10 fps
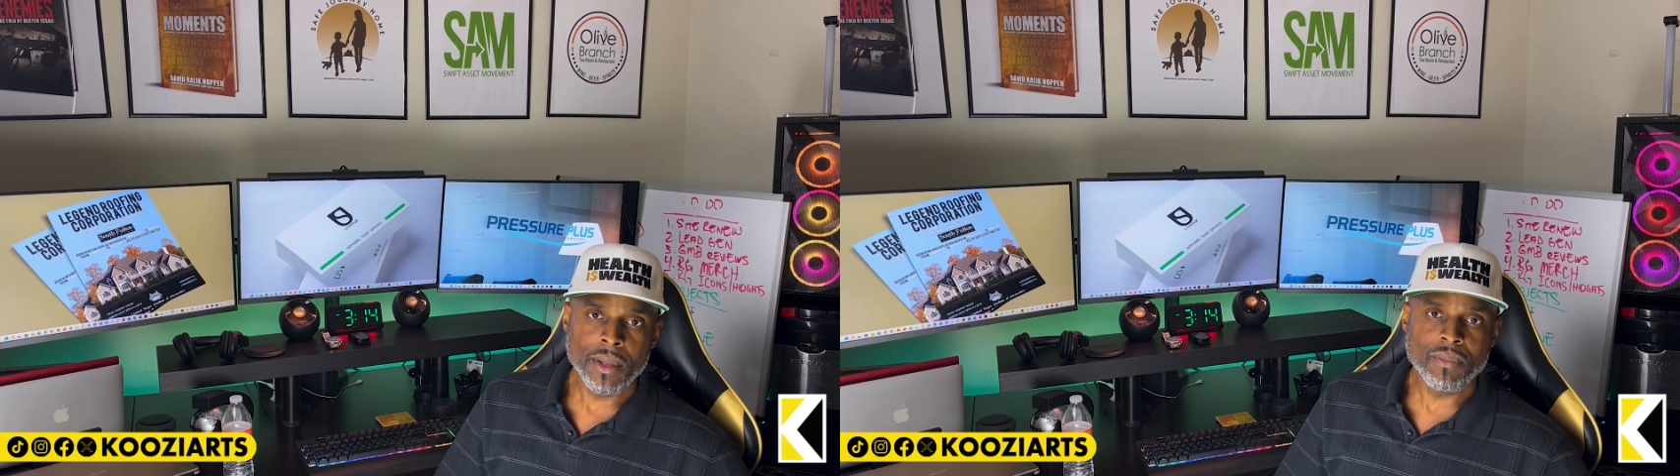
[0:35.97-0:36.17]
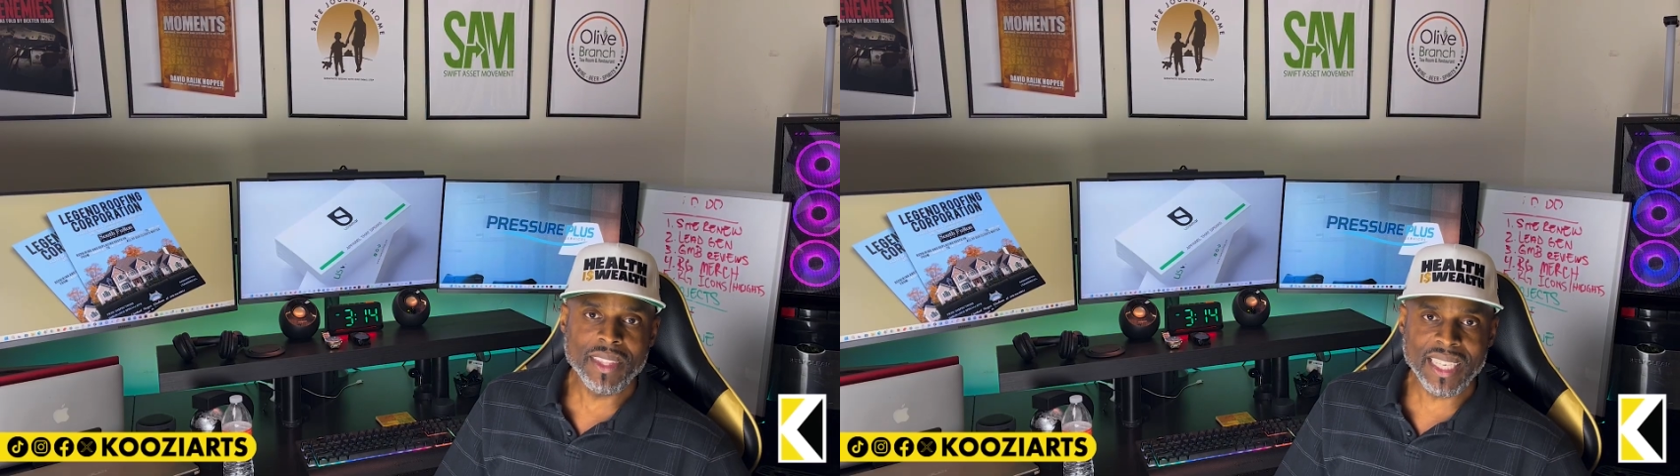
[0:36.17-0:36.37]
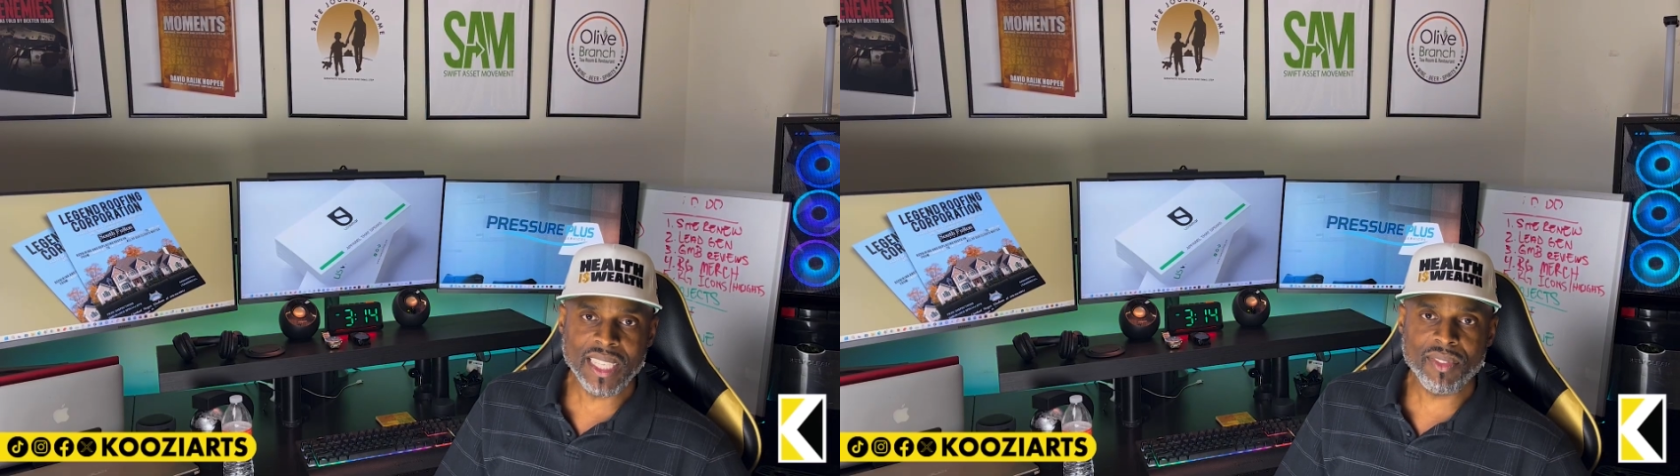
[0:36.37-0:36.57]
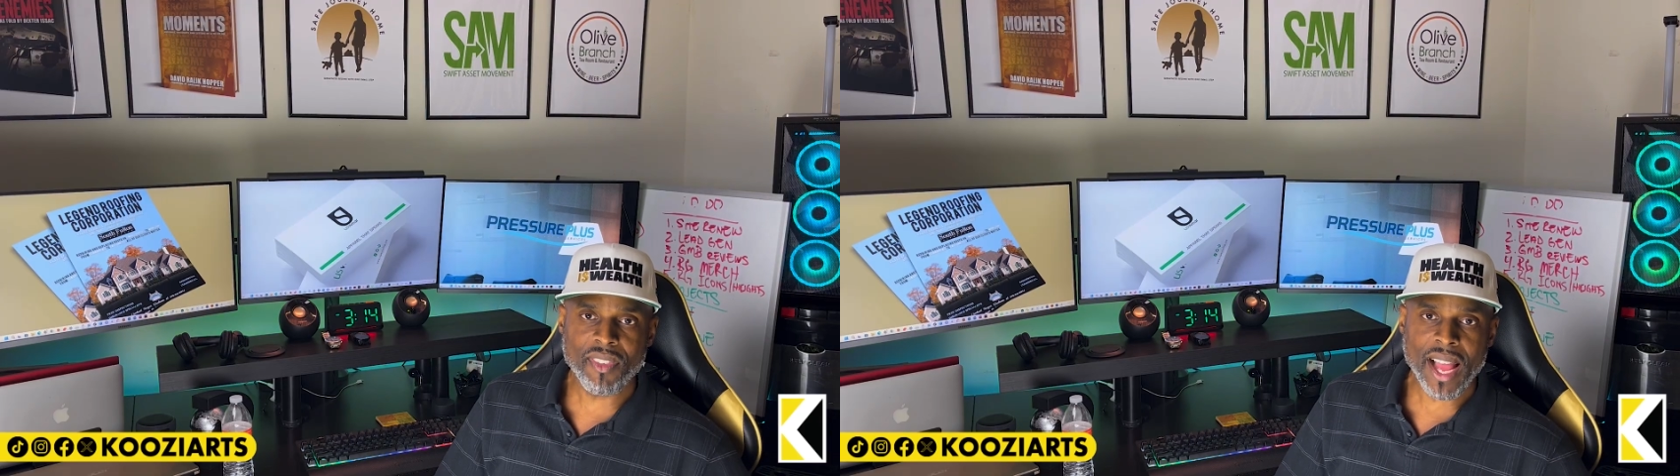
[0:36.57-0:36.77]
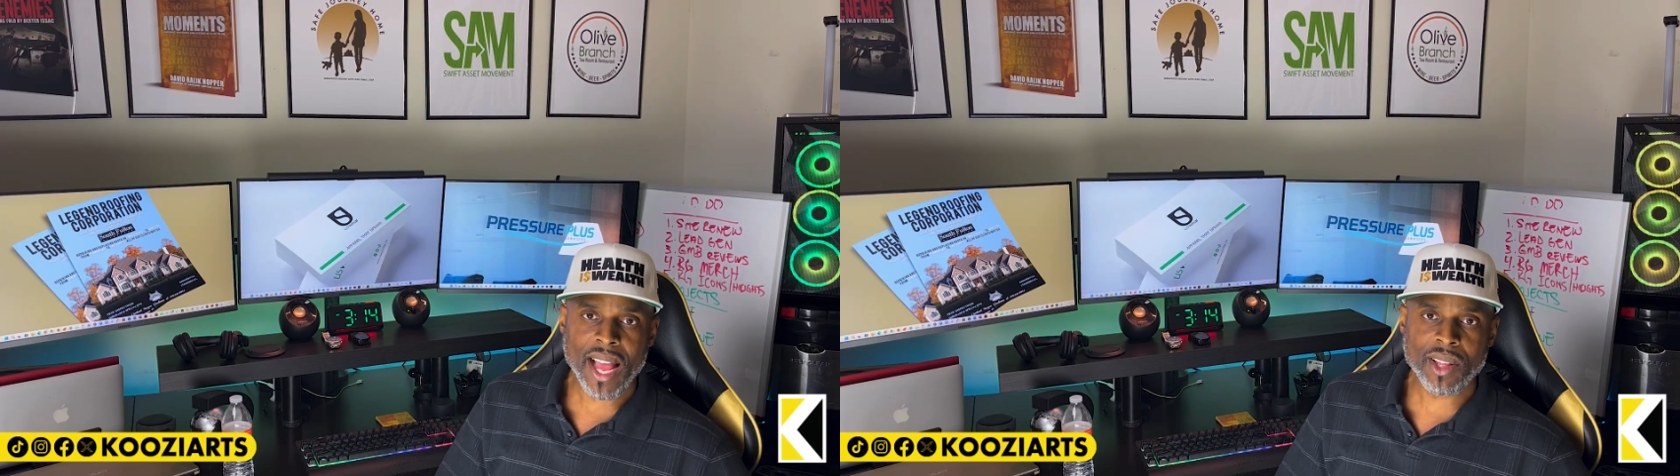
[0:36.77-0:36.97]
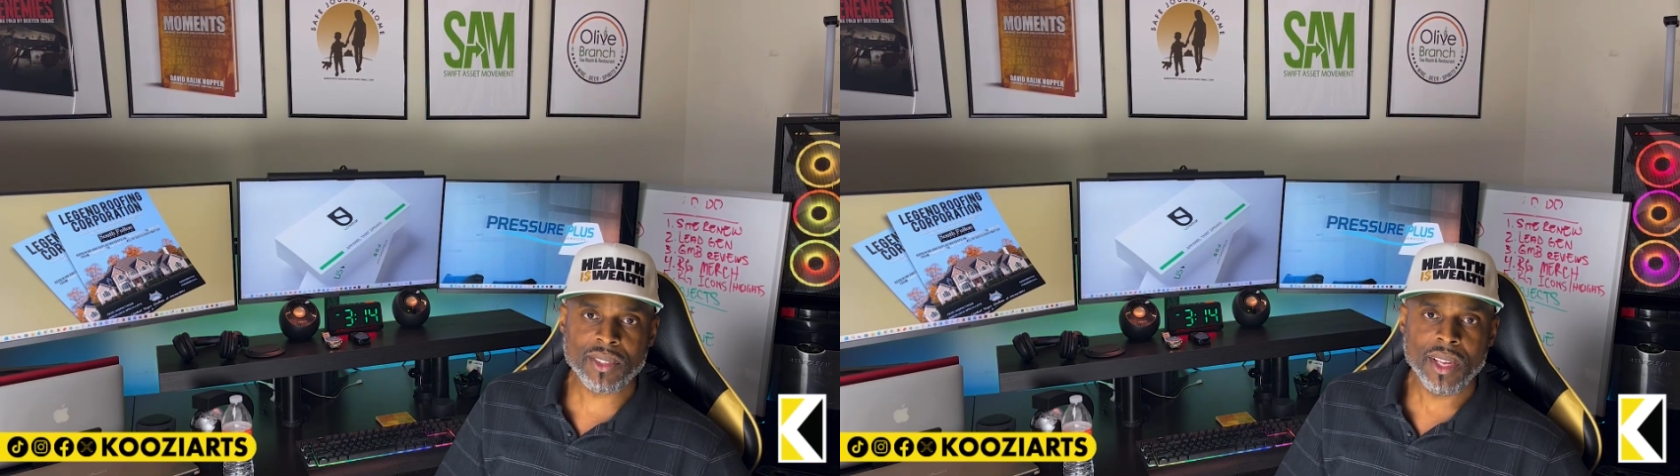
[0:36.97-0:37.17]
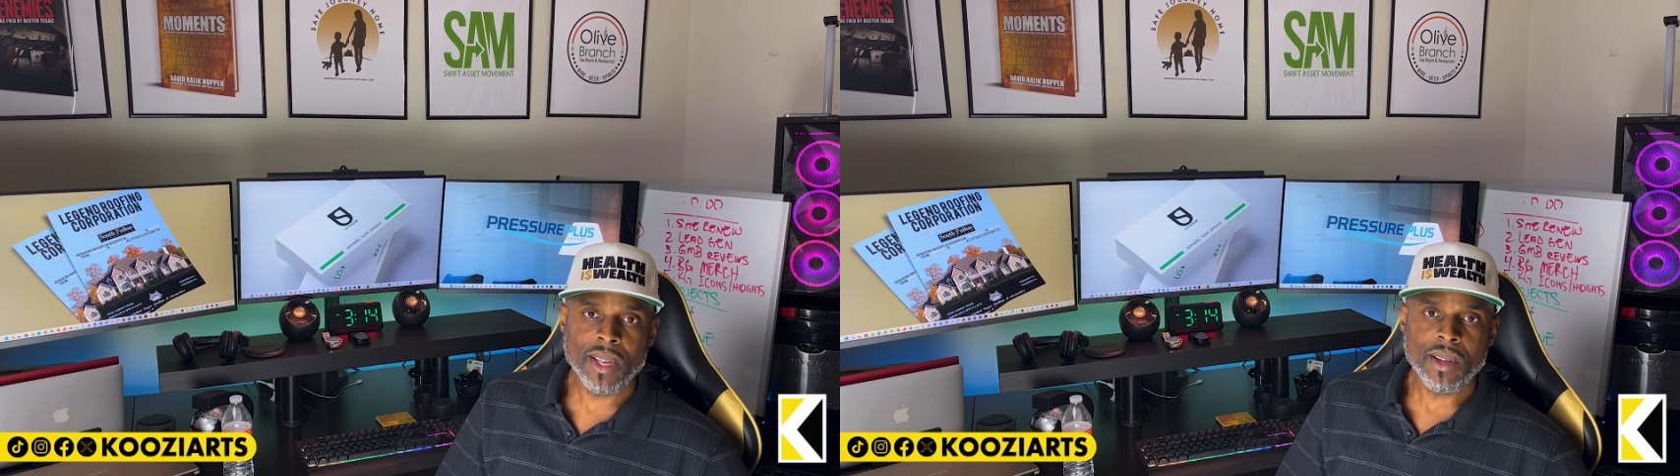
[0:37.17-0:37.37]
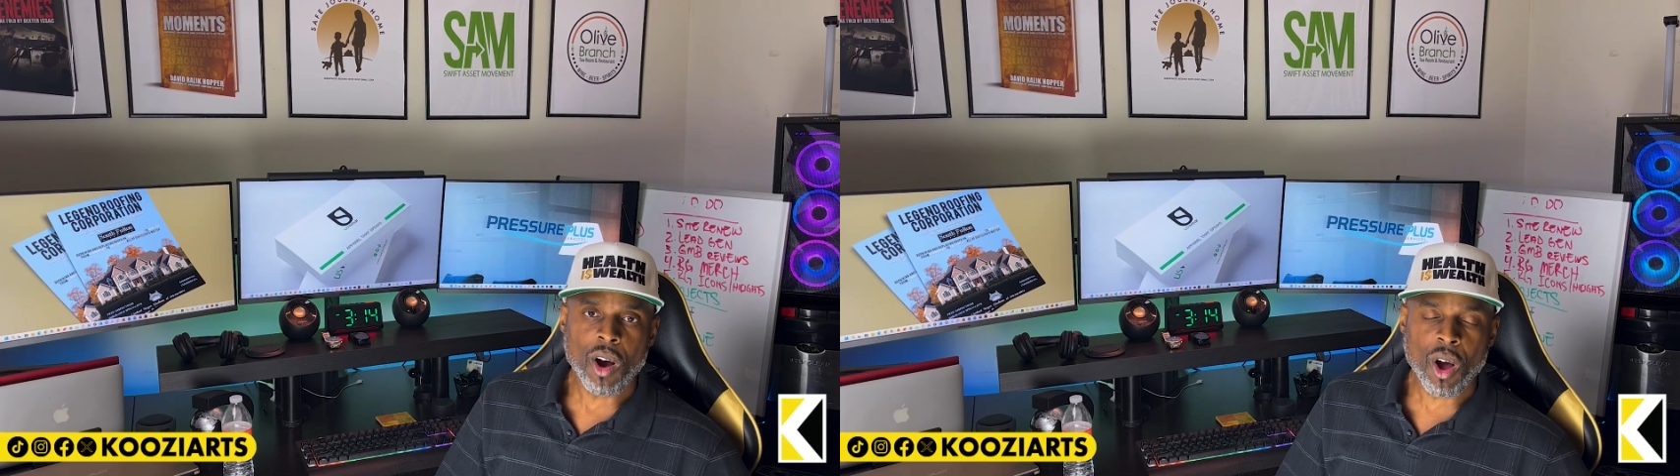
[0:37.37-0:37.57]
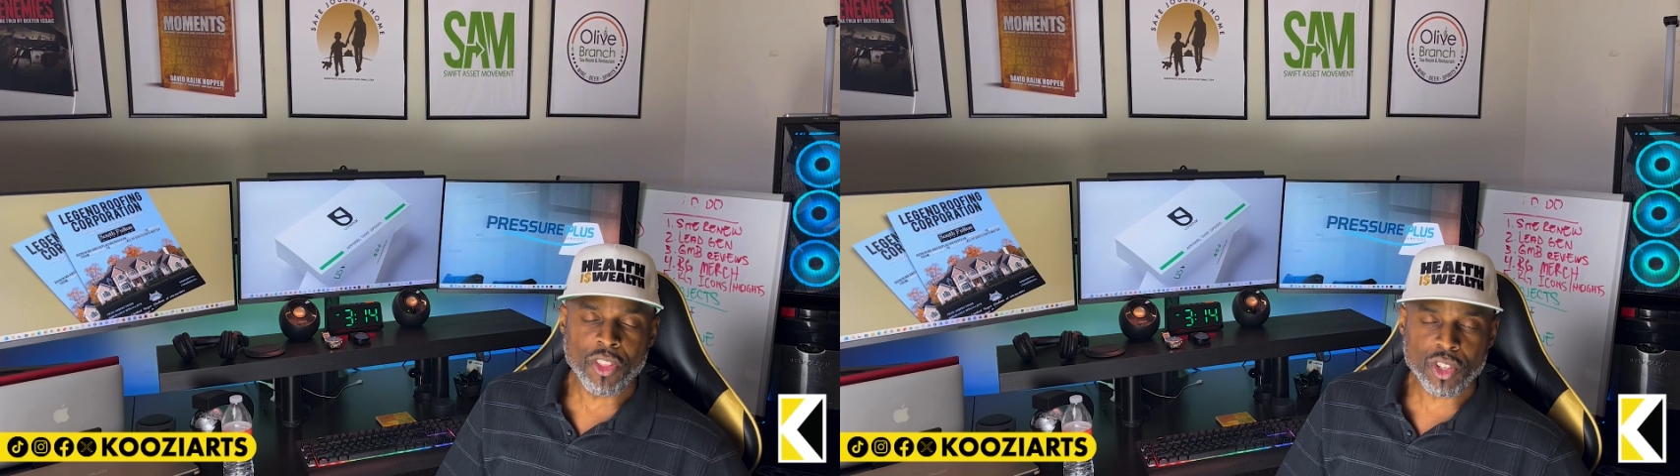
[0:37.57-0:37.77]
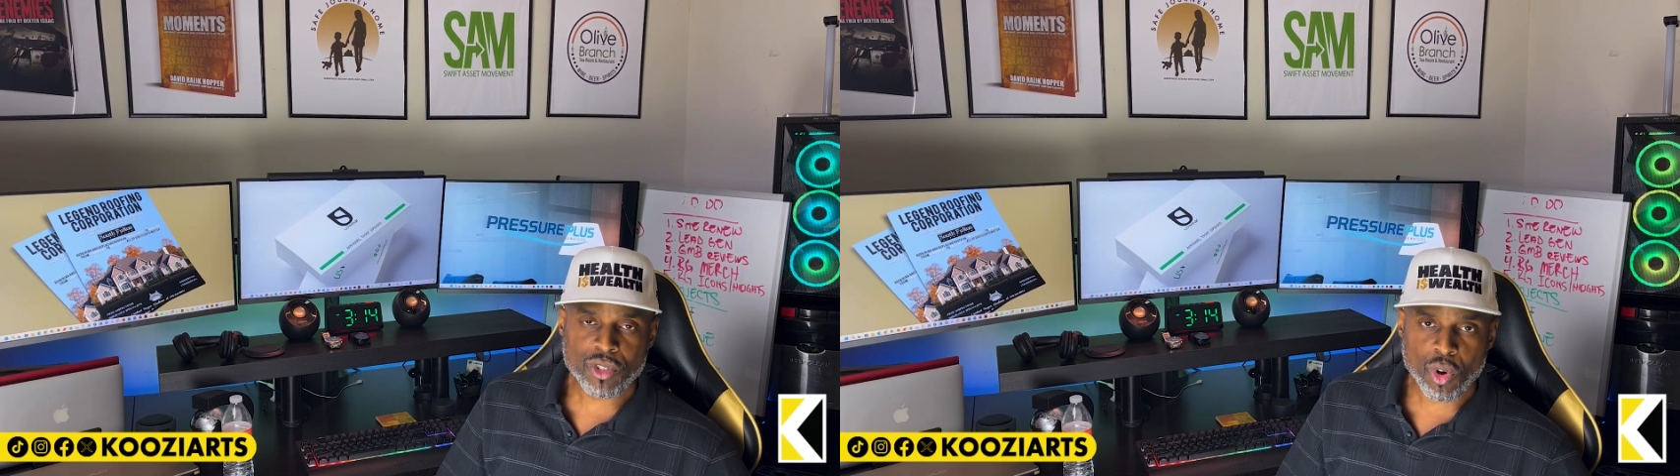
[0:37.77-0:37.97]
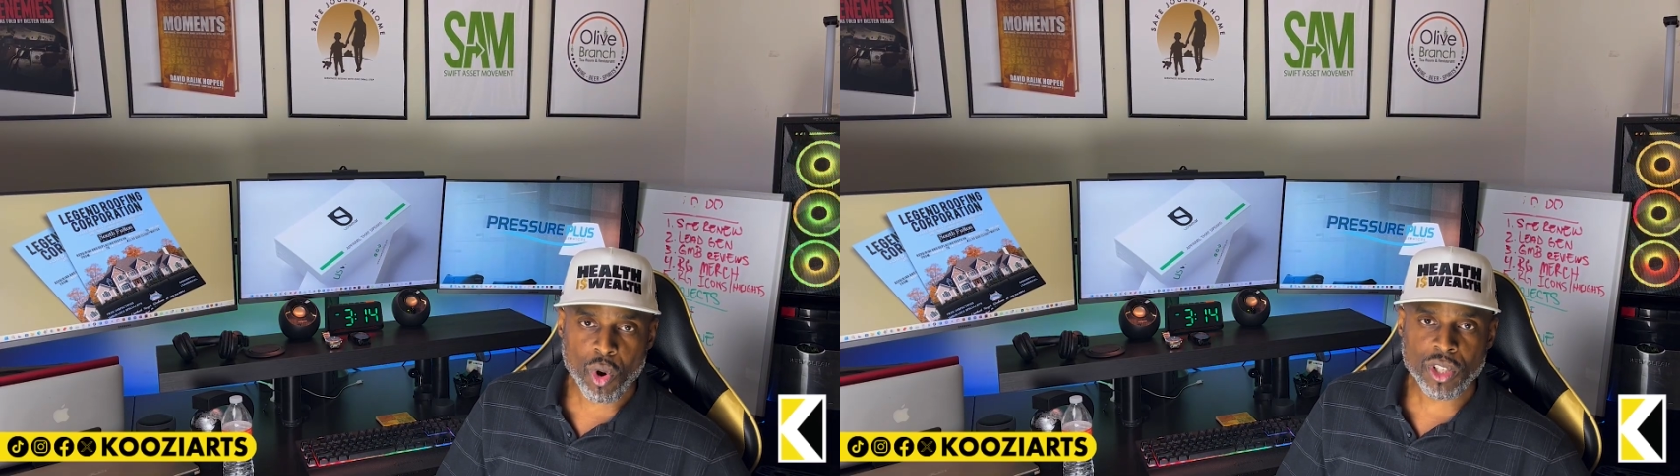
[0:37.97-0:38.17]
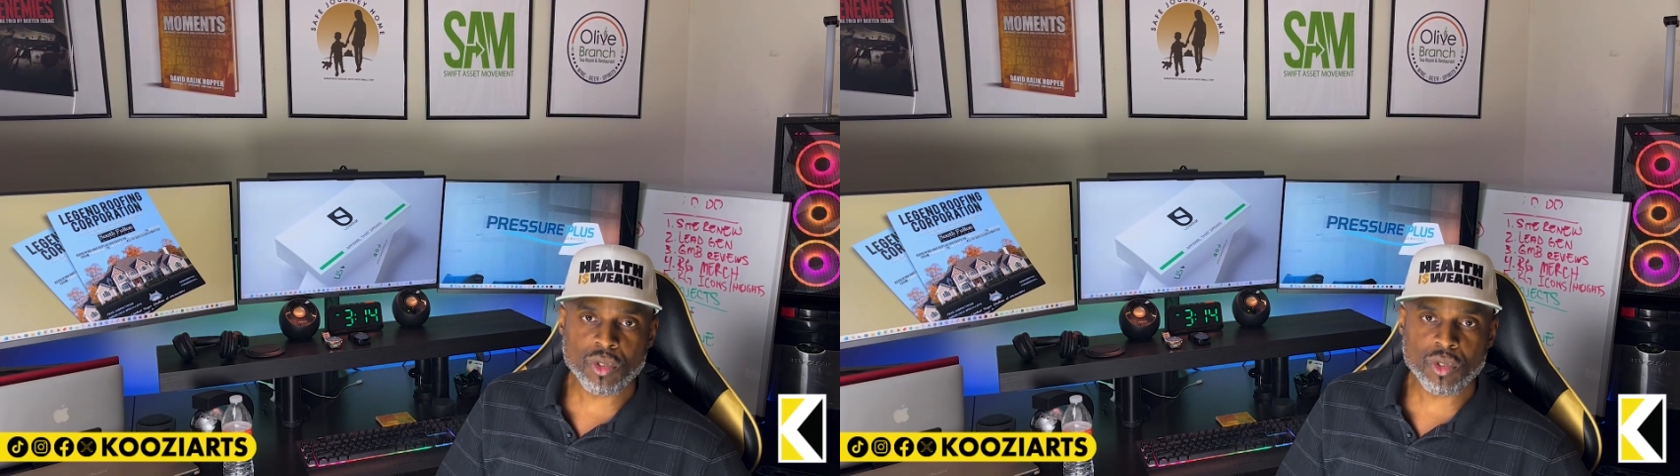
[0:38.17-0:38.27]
These files are the source